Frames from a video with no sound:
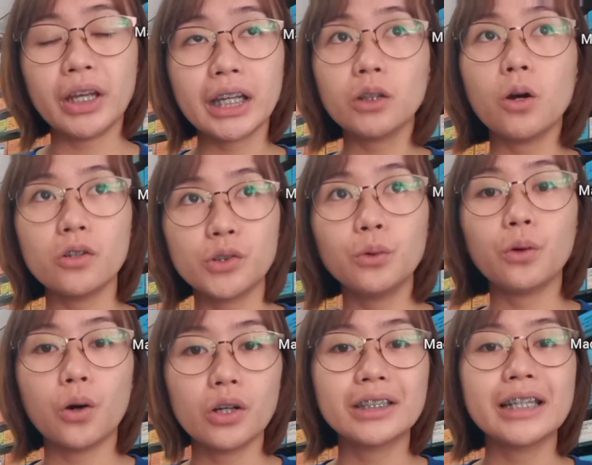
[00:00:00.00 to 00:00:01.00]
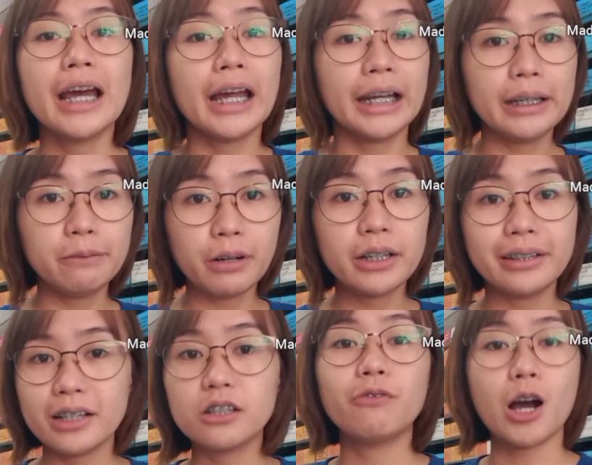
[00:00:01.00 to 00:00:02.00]
They can also cause liver
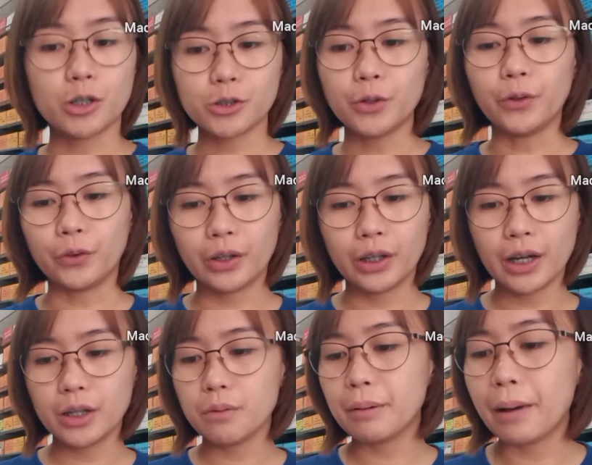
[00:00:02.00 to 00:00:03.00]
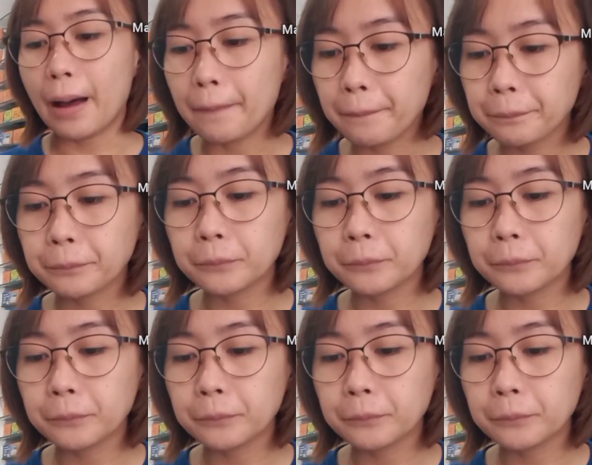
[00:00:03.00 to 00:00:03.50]
dysfunction. Ano pa ba?